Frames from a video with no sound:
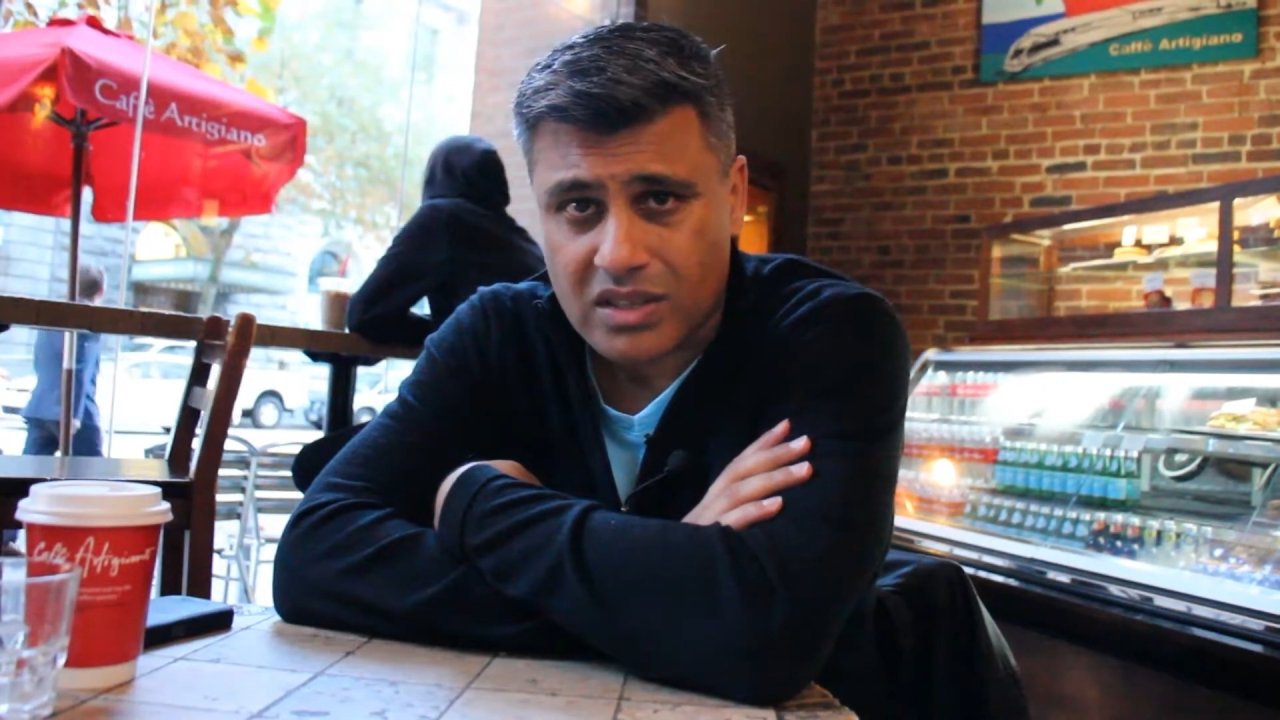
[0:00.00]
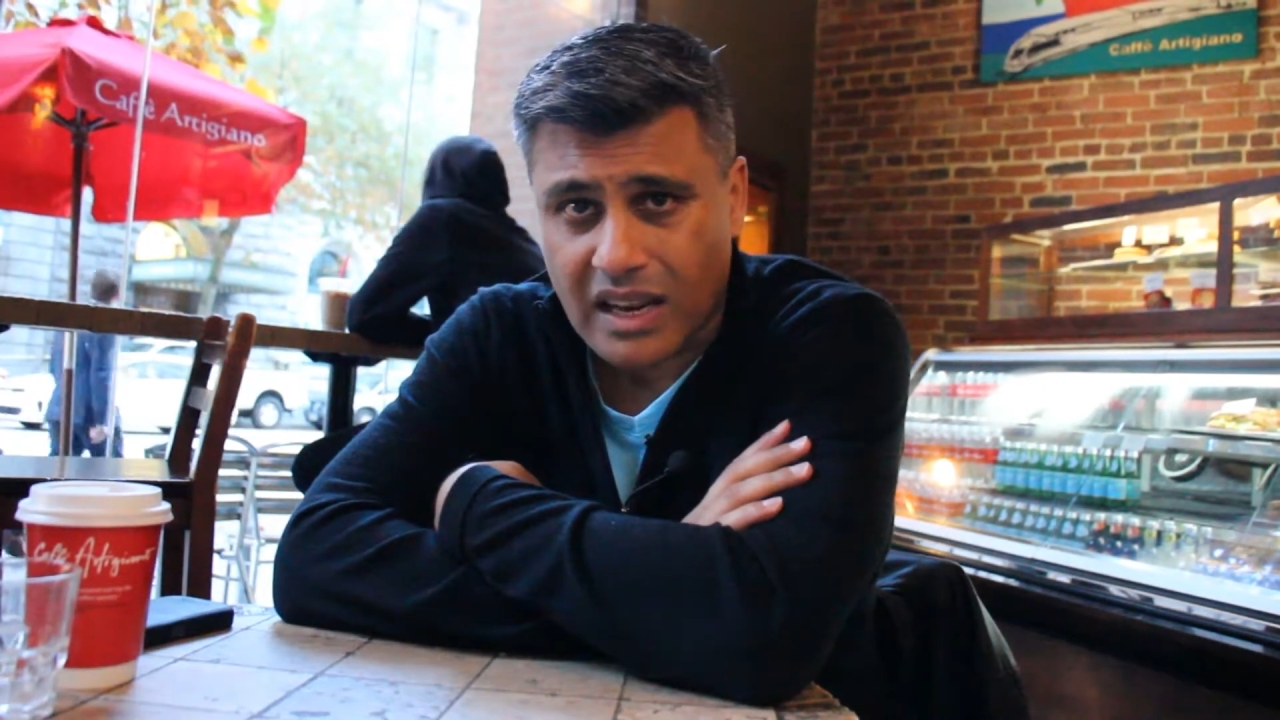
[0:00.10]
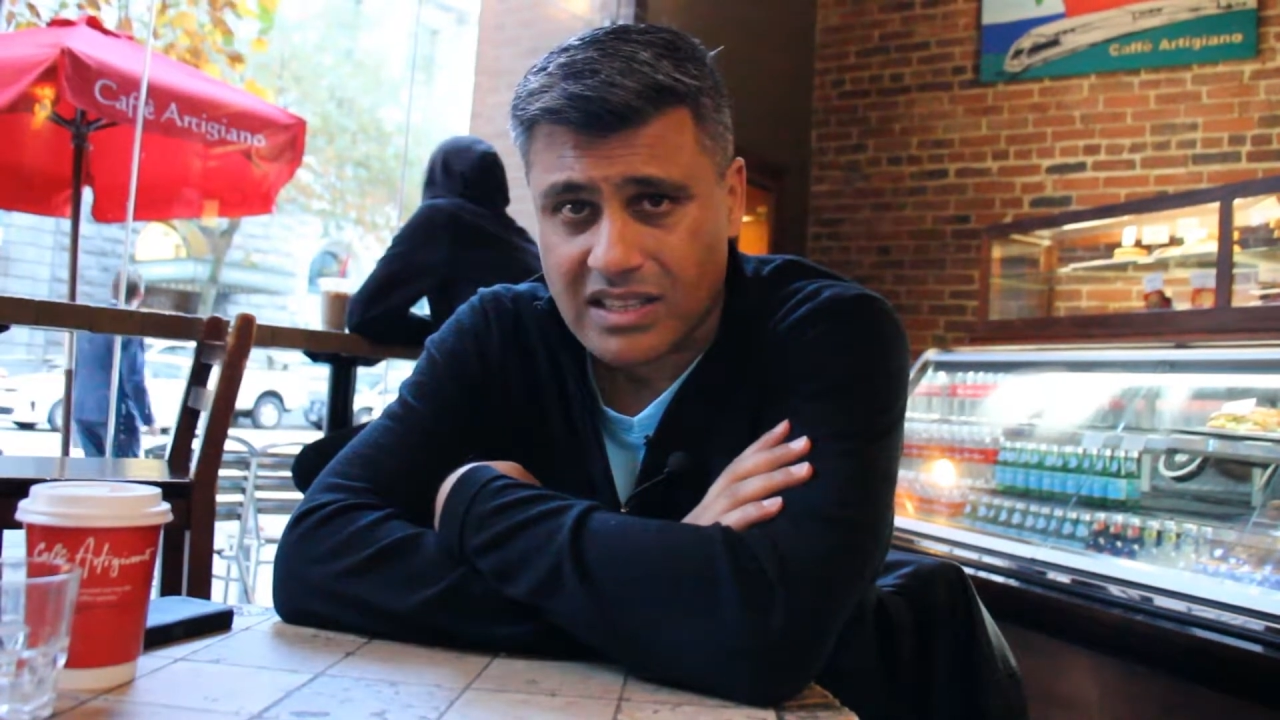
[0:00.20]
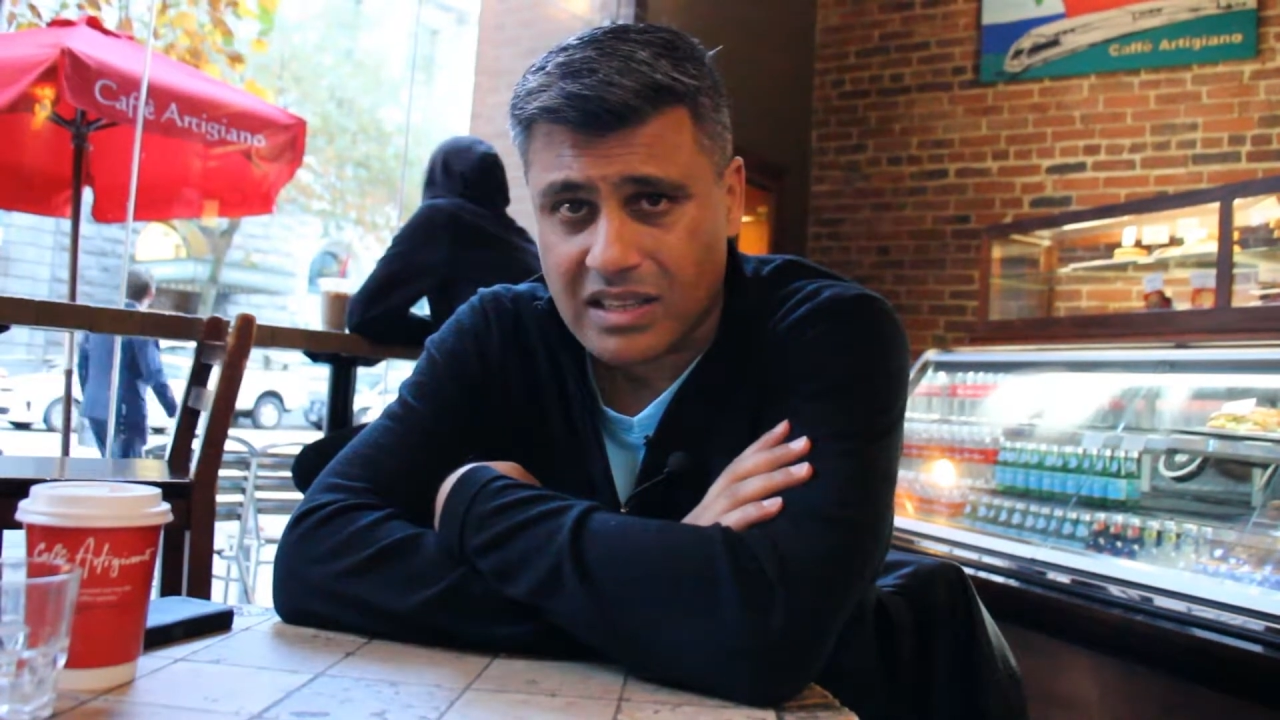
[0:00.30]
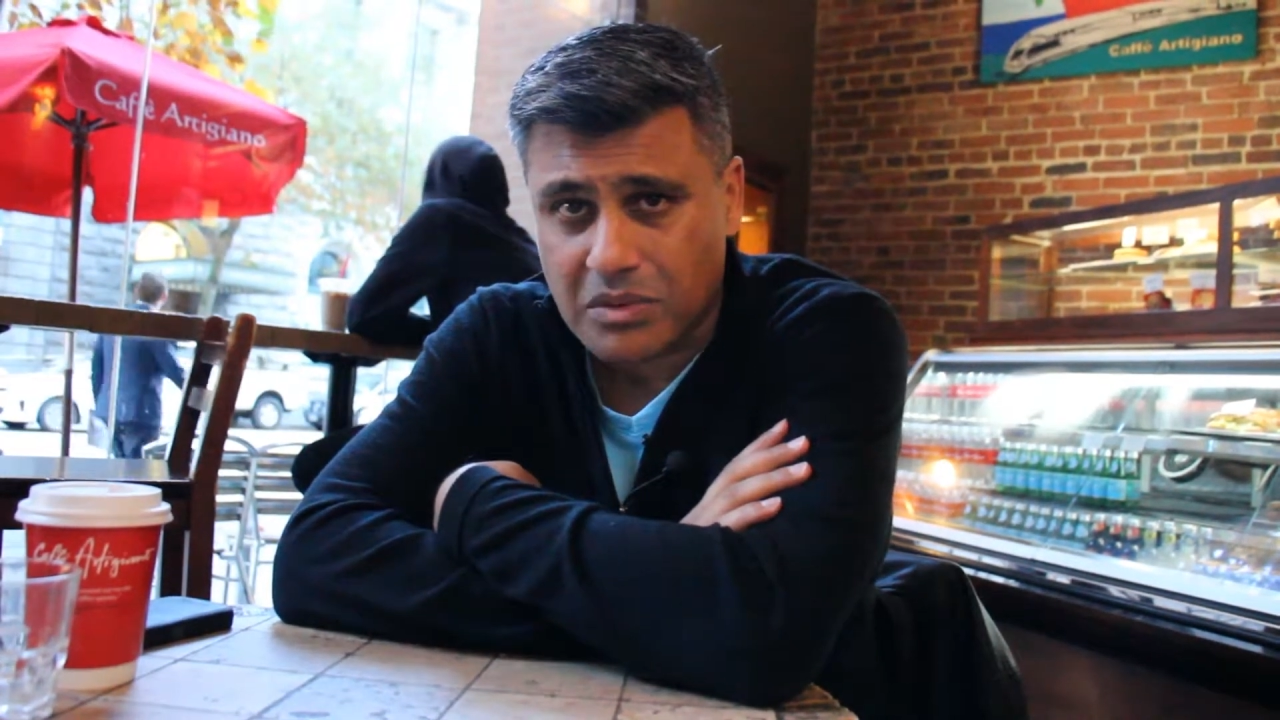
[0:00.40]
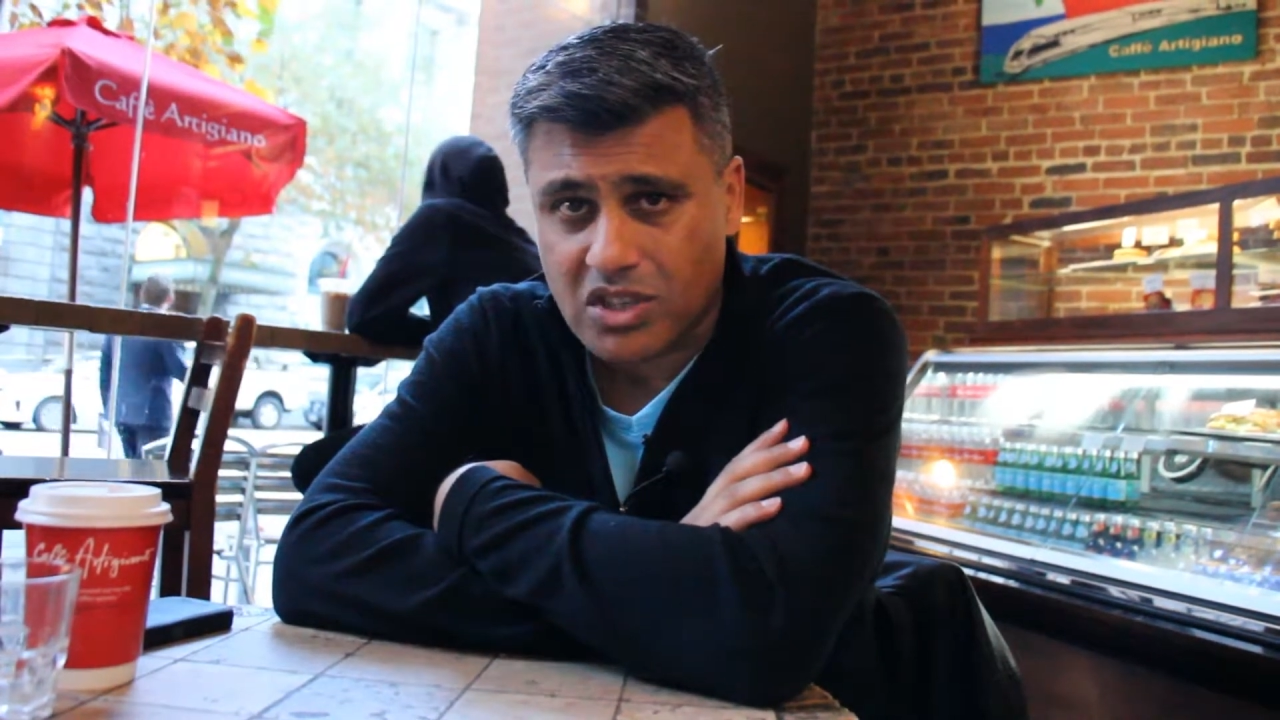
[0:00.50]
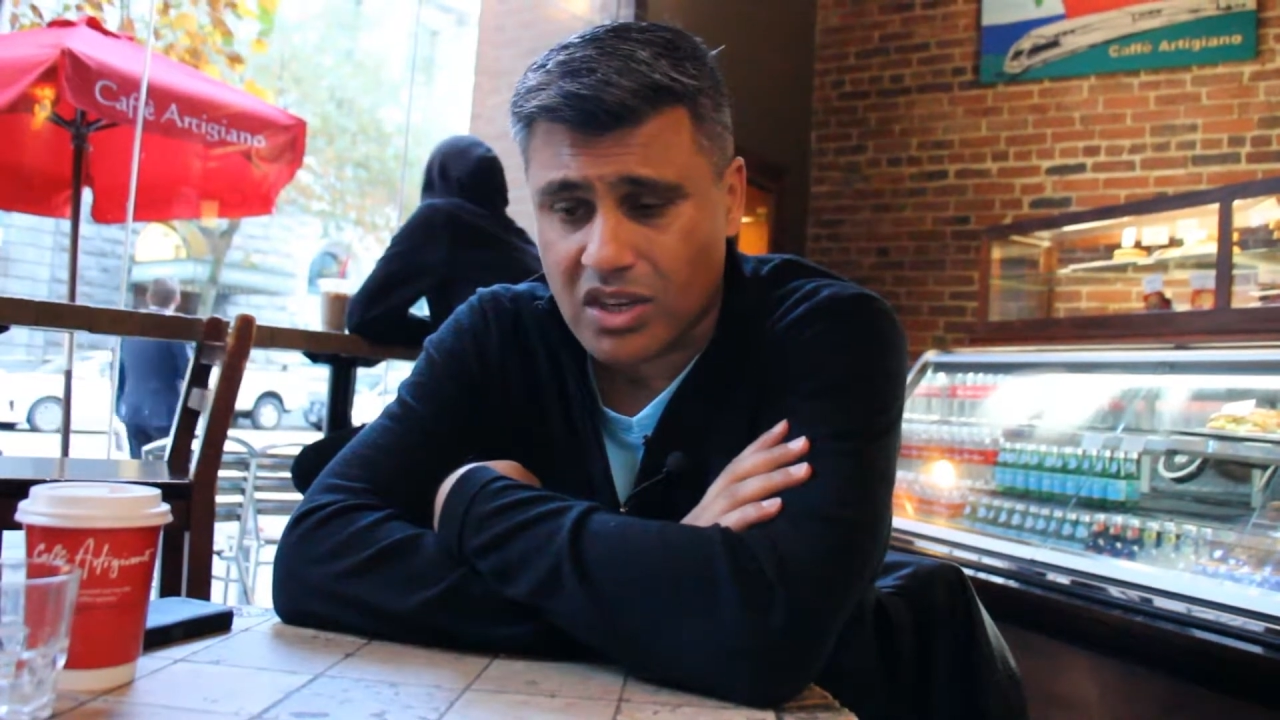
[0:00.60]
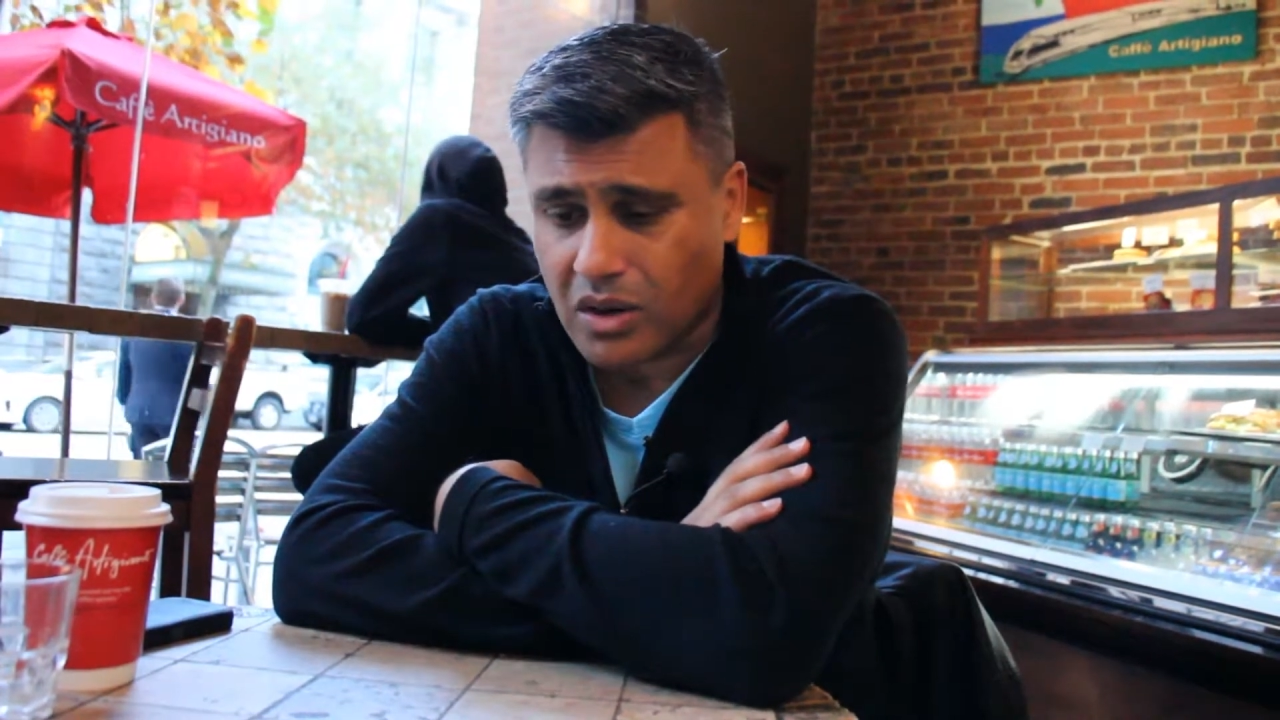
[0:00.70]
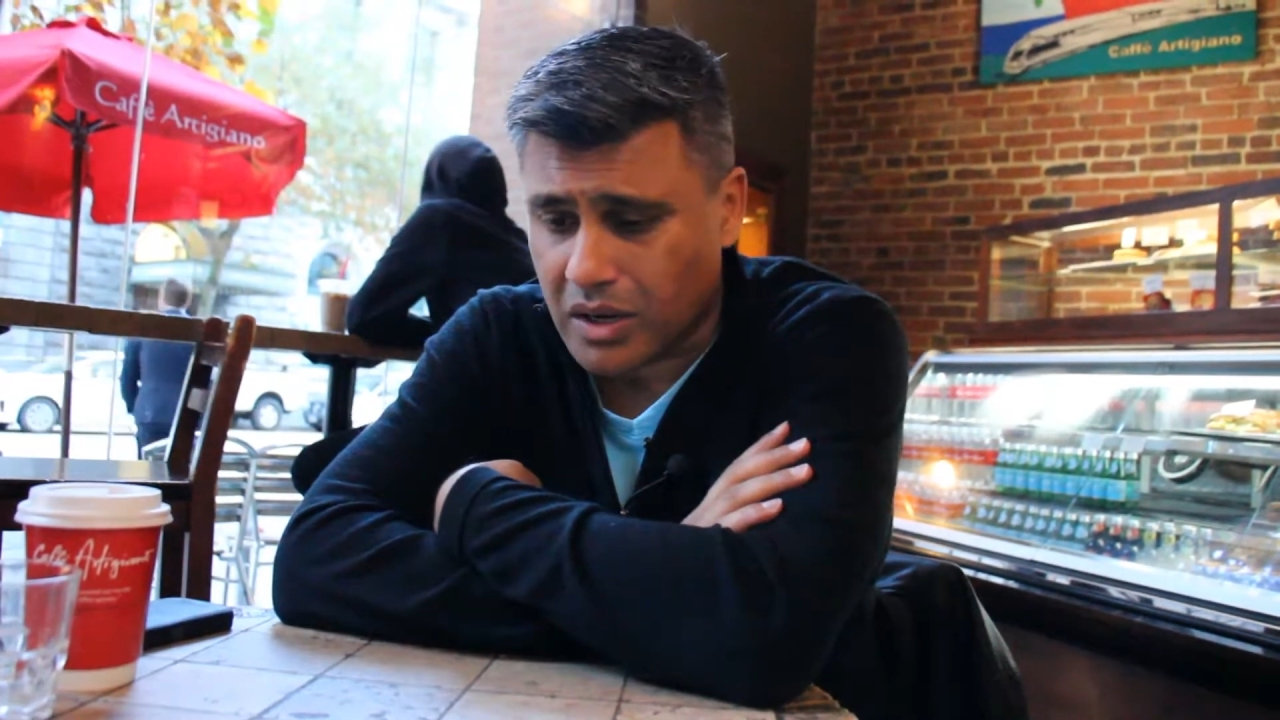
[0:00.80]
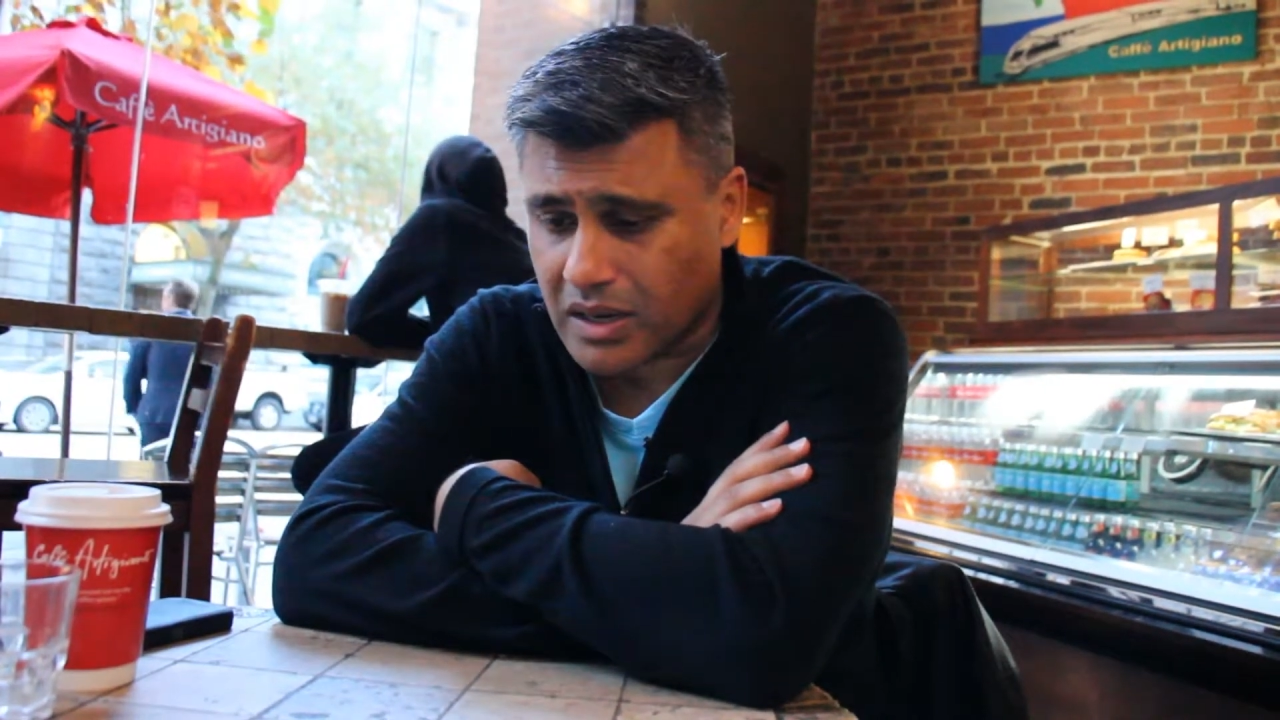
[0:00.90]
and ask them to
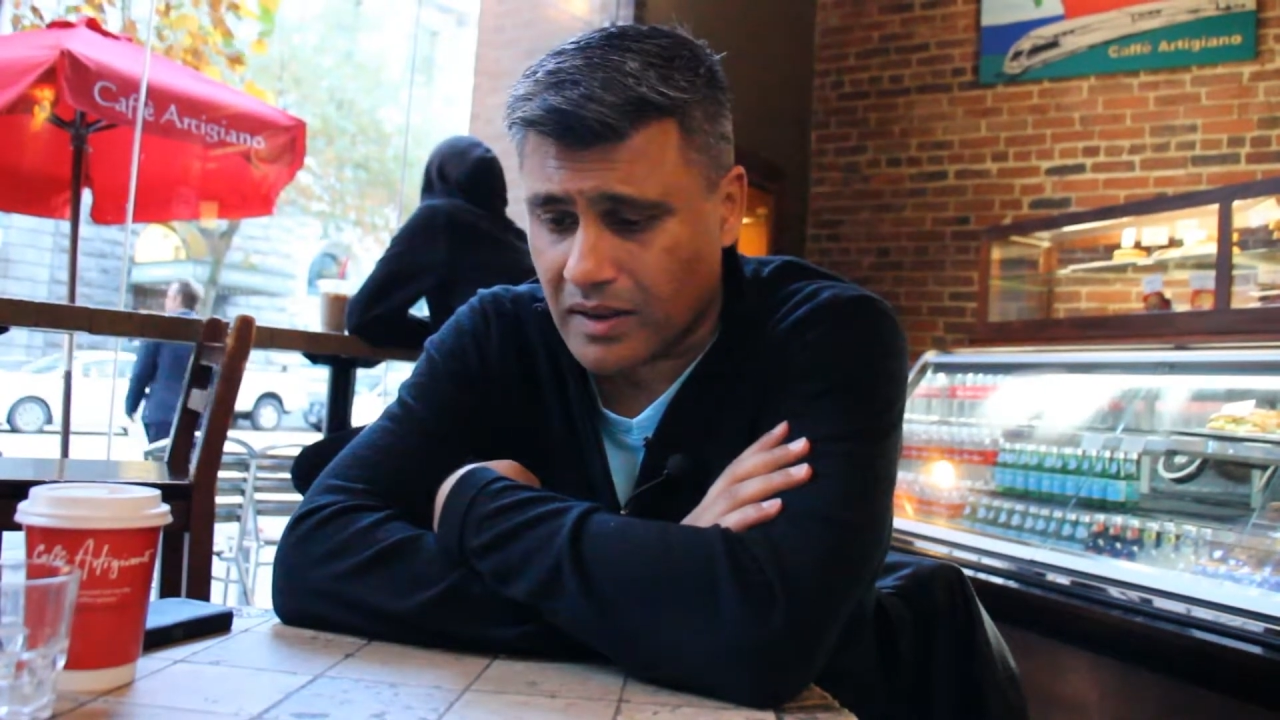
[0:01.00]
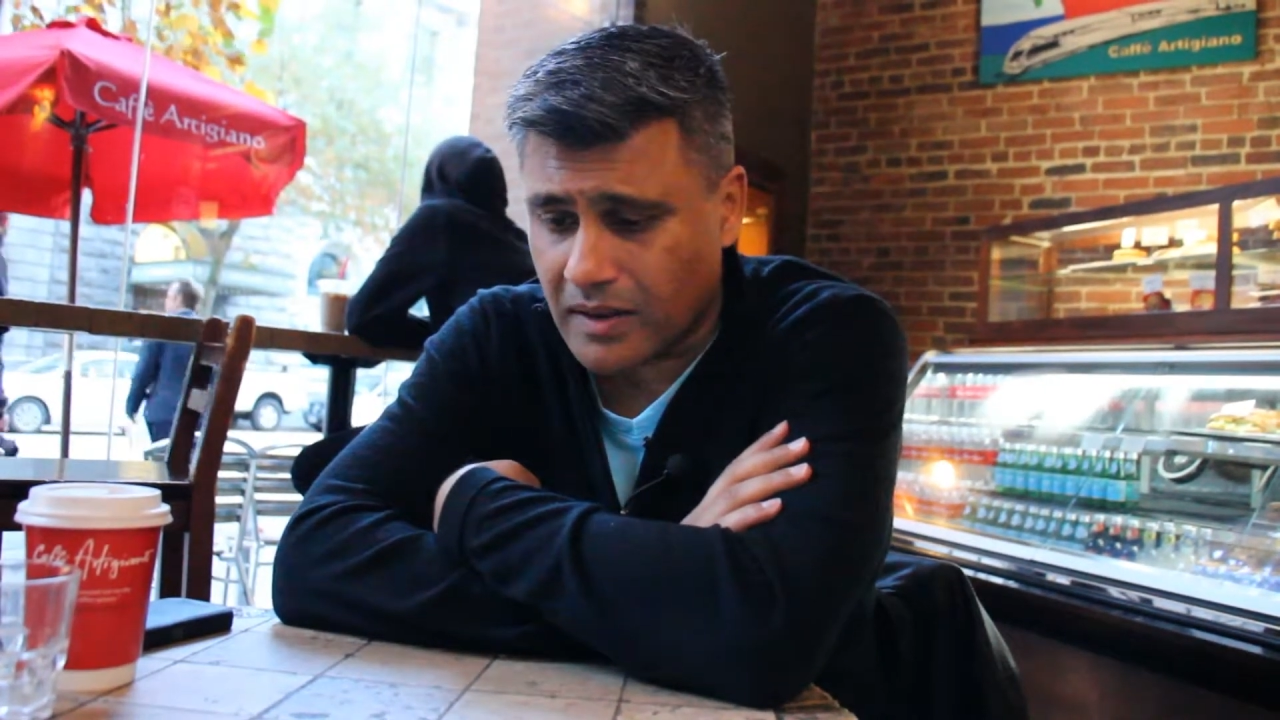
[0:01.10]
share.